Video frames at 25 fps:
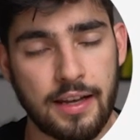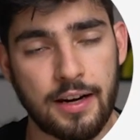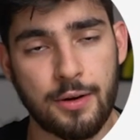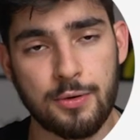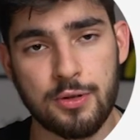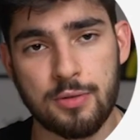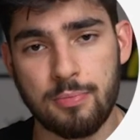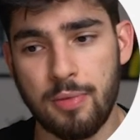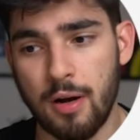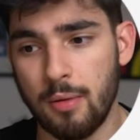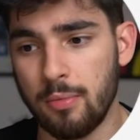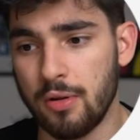that it
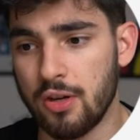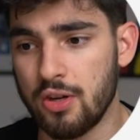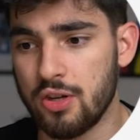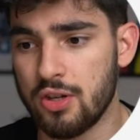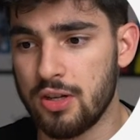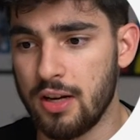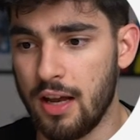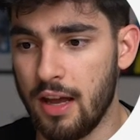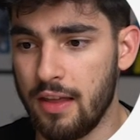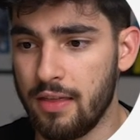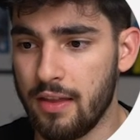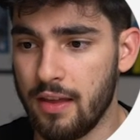was
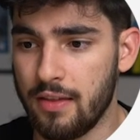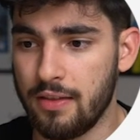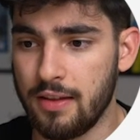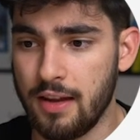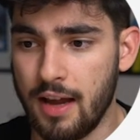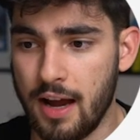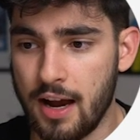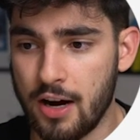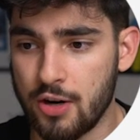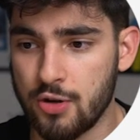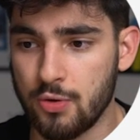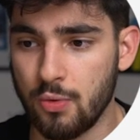published, and then
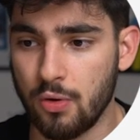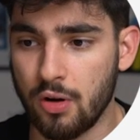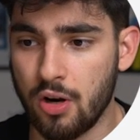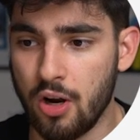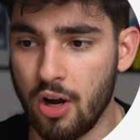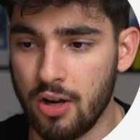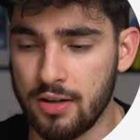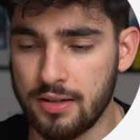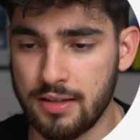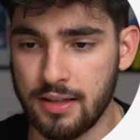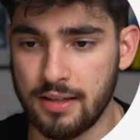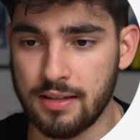the actual
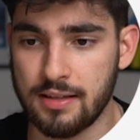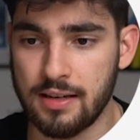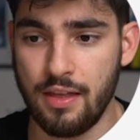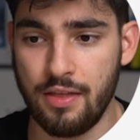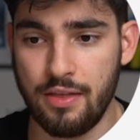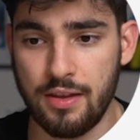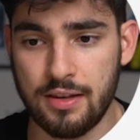content.